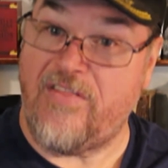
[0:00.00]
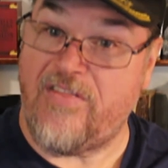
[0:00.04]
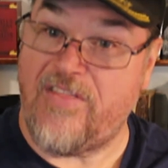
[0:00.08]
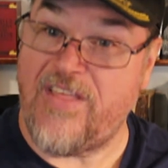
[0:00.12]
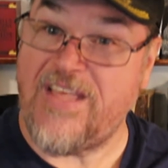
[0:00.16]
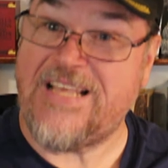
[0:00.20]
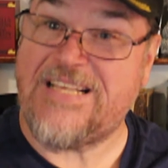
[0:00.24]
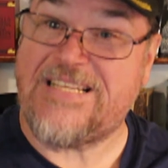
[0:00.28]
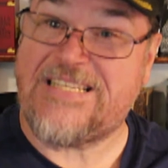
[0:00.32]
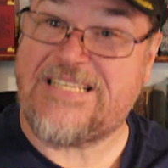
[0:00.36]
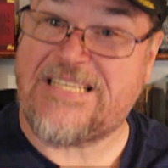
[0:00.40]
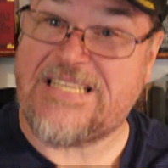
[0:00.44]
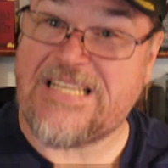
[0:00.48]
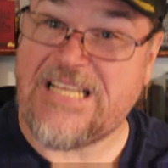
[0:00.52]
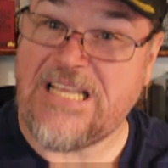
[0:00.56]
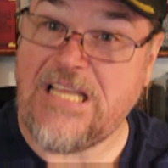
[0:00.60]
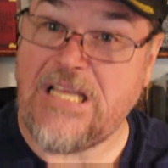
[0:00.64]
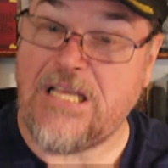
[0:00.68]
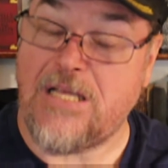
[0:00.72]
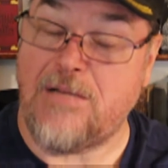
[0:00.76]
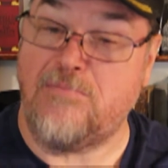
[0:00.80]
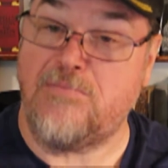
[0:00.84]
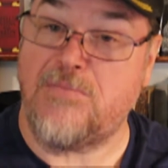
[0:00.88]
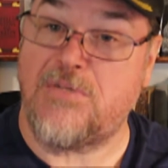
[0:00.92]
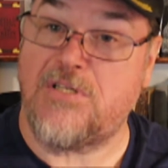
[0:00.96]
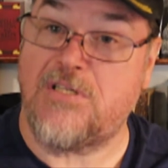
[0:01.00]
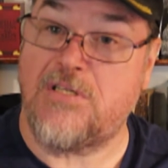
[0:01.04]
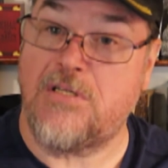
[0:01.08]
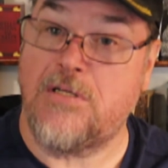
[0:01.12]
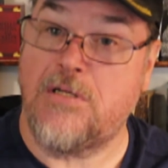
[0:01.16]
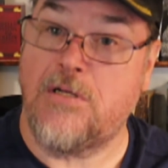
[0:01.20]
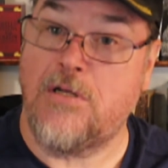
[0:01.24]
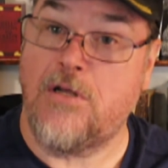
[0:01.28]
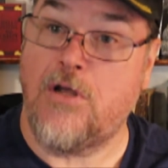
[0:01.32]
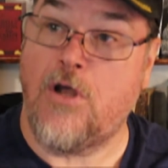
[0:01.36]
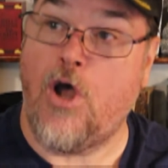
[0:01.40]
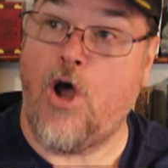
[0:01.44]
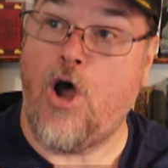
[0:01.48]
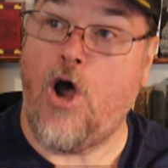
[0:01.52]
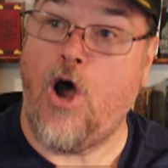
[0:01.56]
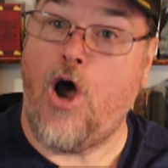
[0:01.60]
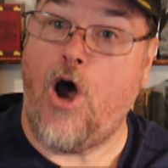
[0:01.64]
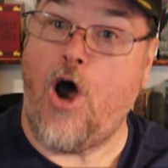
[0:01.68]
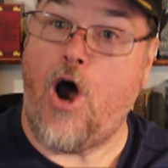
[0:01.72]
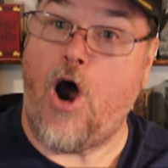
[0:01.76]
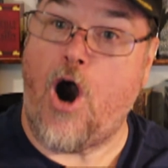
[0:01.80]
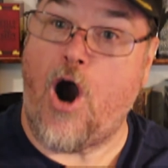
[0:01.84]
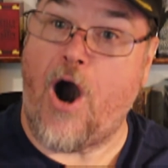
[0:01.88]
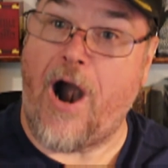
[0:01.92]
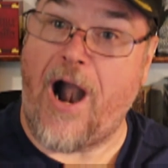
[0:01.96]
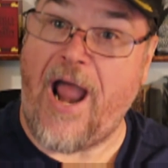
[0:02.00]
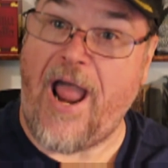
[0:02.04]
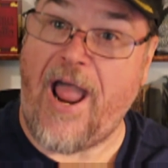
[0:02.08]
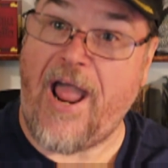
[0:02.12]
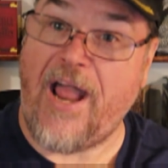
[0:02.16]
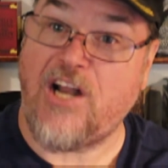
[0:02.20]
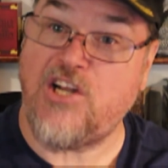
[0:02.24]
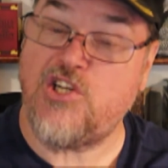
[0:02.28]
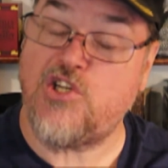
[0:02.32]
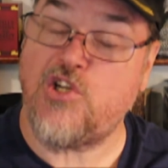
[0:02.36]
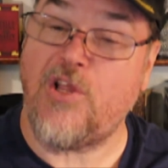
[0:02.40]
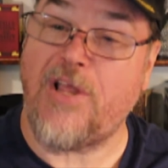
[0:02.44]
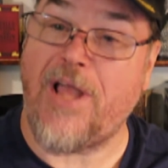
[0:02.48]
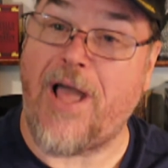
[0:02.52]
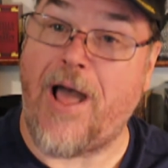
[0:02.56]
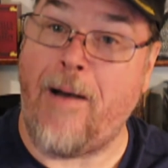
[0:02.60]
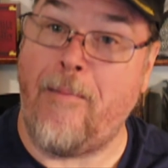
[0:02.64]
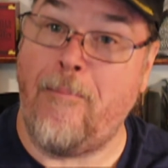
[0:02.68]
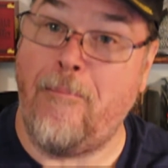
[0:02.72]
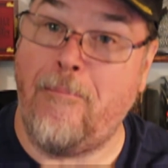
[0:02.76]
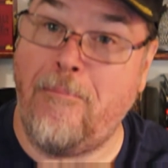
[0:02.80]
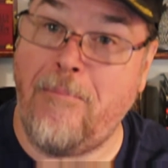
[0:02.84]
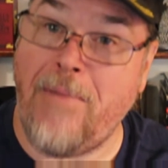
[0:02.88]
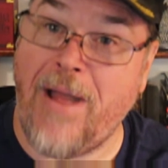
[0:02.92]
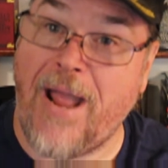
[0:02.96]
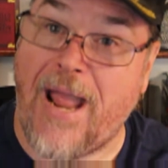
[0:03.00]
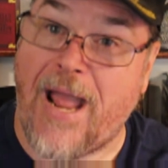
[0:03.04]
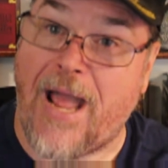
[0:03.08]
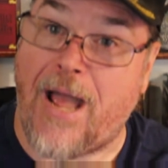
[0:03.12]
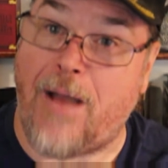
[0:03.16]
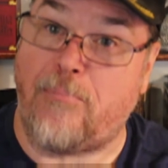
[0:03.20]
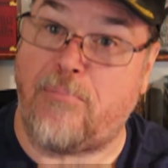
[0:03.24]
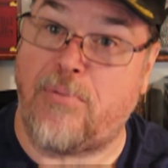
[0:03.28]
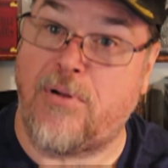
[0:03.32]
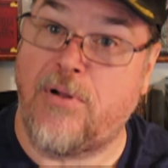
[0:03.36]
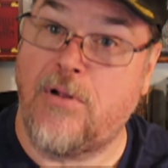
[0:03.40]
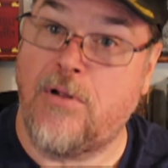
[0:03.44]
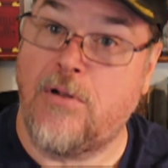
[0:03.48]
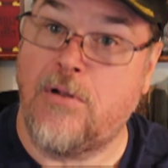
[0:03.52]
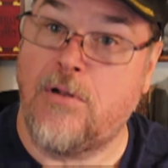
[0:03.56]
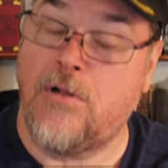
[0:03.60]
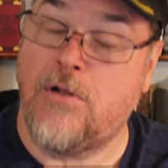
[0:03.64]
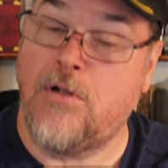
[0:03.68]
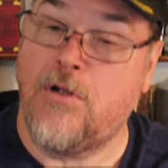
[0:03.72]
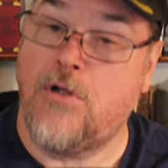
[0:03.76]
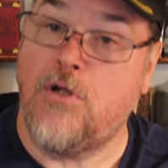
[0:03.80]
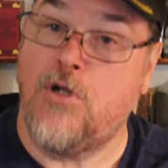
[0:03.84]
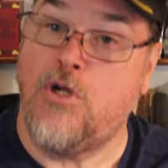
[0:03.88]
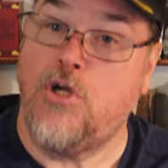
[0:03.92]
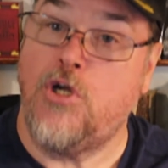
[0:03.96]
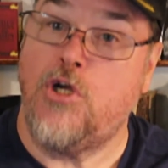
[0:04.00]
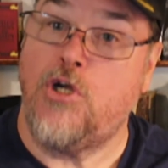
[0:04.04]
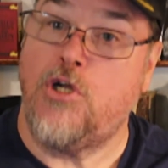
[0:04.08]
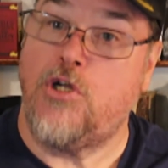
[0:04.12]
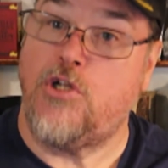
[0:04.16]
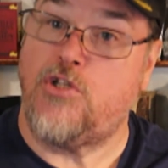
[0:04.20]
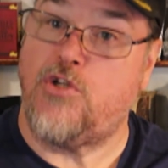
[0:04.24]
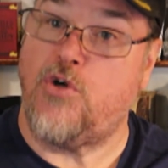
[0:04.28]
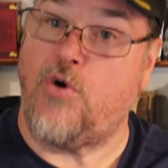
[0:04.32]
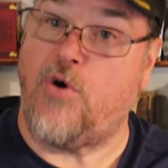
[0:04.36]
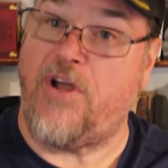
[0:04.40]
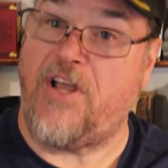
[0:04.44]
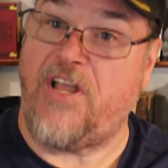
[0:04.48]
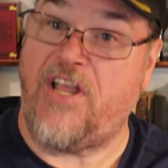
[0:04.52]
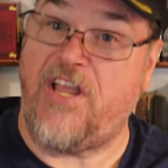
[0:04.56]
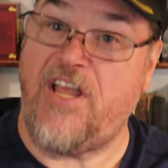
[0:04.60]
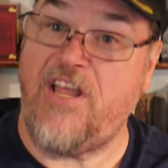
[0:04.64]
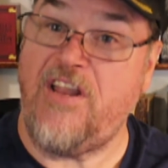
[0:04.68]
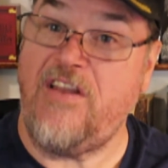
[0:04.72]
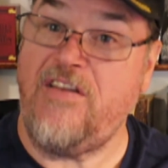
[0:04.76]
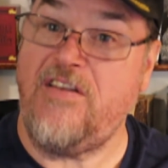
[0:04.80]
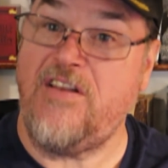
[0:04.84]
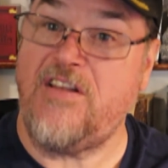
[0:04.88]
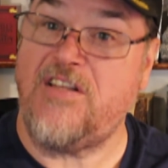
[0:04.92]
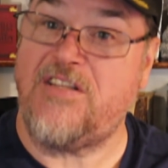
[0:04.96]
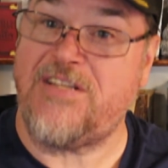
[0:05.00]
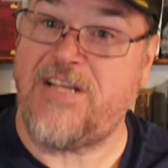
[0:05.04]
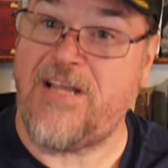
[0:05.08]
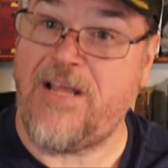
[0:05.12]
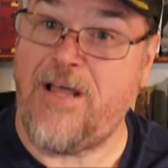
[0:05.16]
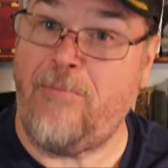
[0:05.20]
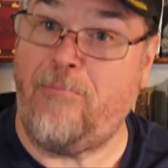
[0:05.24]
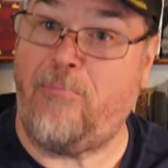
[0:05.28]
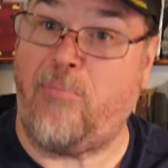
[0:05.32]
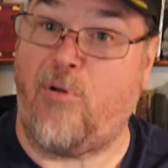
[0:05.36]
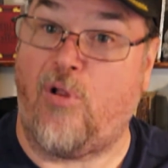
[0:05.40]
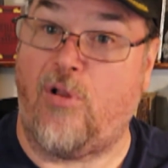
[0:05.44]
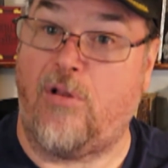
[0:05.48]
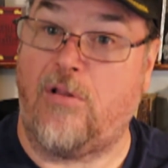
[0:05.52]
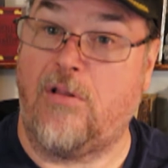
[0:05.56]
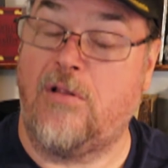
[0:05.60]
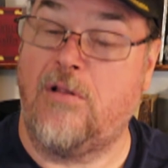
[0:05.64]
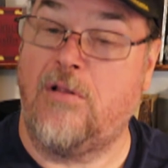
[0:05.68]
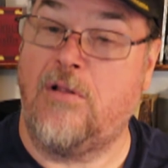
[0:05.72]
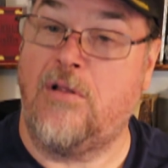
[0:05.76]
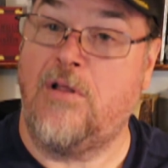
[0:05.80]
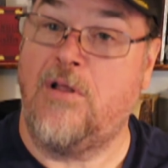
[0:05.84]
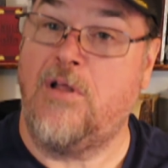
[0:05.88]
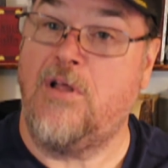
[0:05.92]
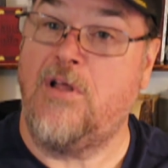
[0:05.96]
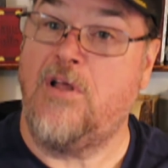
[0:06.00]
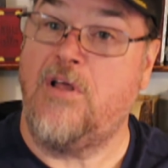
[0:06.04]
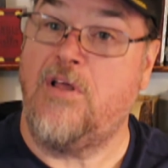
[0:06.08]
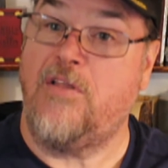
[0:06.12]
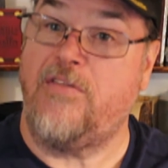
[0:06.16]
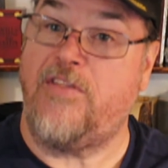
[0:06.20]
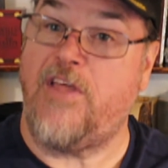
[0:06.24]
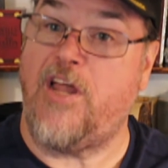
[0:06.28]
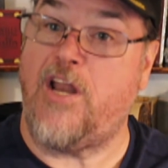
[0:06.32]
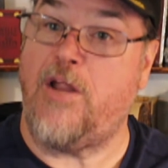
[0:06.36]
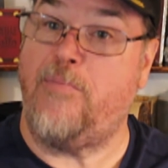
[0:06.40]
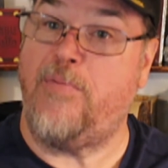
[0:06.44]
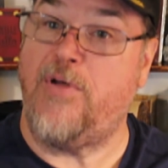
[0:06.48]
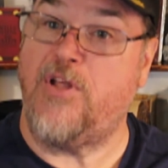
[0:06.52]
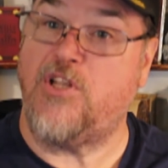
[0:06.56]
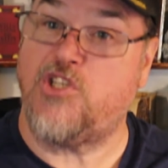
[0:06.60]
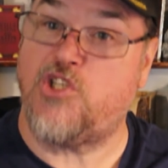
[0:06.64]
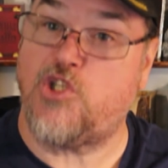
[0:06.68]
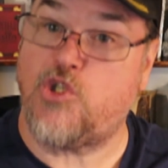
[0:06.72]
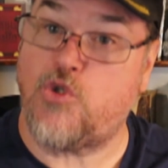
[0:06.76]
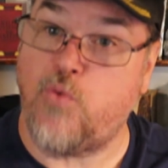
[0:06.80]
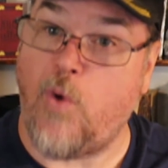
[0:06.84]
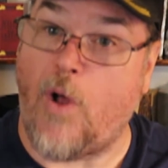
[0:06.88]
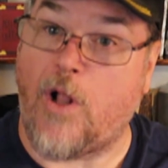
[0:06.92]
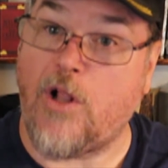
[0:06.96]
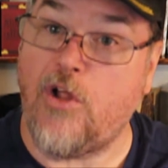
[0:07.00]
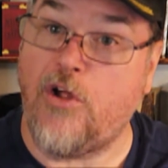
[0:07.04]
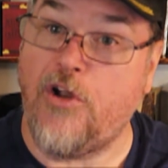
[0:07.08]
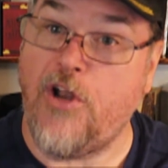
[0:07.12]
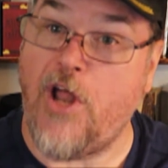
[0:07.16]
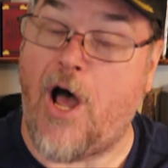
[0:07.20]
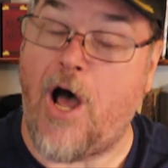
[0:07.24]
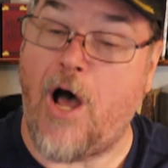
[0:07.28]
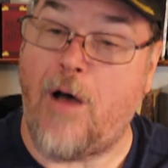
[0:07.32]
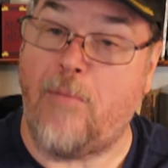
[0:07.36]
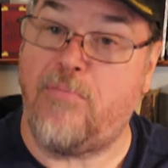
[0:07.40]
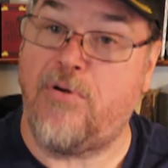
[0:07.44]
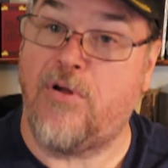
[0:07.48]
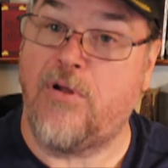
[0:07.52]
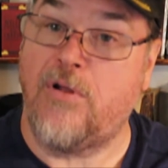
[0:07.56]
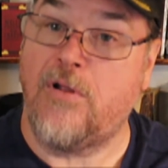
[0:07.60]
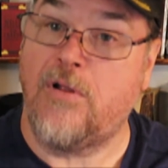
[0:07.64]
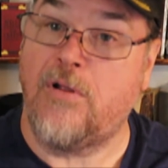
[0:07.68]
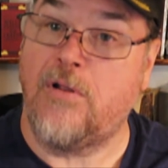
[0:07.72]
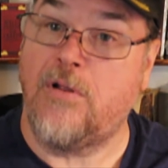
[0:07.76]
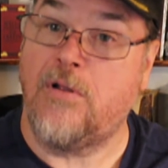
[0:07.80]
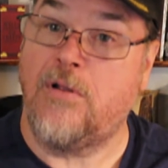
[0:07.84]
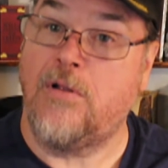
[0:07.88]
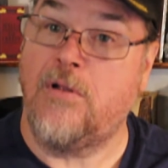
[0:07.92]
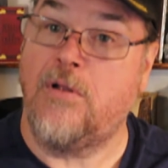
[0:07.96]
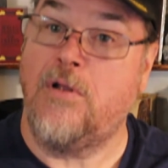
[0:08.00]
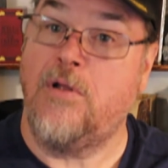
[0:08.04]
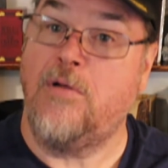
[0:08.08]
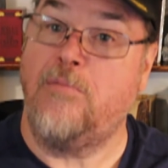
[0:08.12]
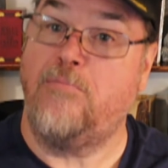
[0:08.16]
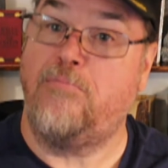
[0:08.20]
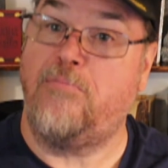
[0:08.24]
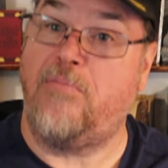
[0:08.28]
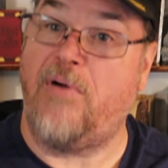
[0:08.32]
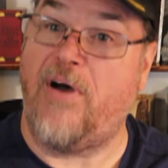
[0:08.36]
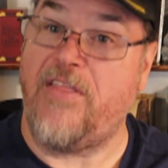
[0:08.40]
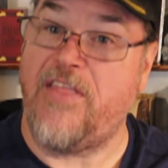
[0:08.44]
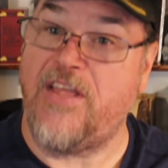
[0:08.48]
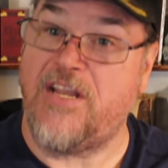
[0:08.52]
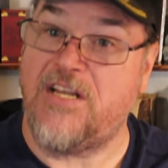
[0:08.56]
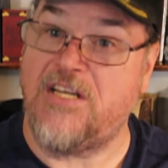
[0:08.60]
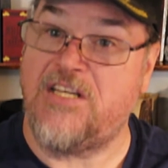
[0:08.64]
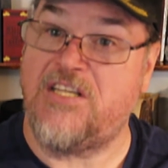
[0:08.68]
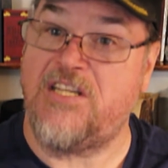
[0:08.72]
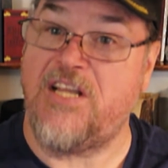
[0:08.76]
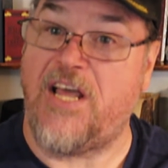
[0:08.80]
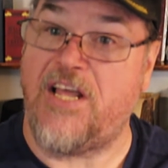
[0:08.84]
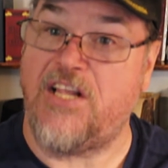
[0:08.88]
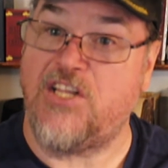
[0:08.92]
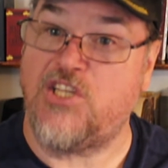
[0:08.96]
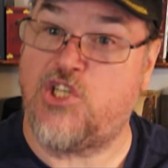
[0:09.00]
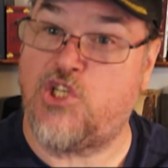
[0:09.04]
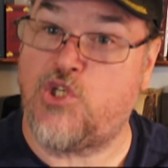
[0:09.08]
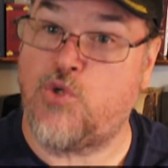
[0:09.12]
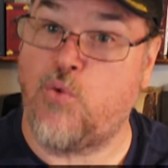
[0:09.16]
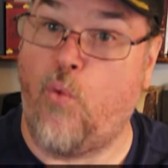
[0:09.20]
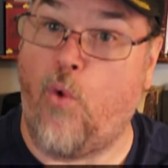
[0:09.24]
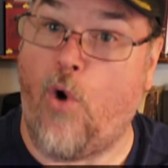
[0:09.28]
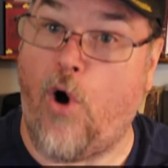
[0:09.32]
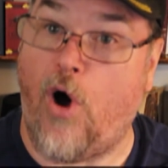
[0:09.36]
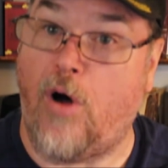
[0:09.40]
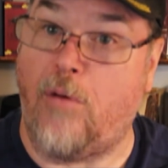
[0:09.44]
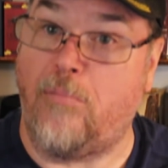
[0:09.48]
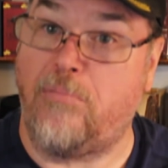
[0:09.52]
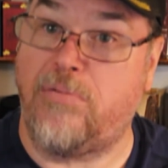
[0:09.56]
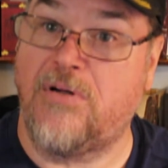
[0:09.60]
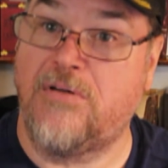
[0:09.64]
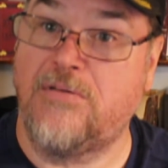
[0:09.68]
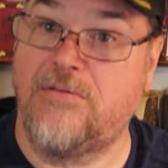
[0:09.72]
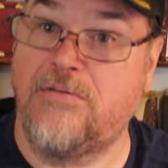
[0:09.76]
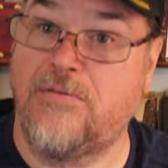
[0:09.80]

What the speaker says: These seams are actually a map to a hidden temple that had been swallowed up by the dead swamp.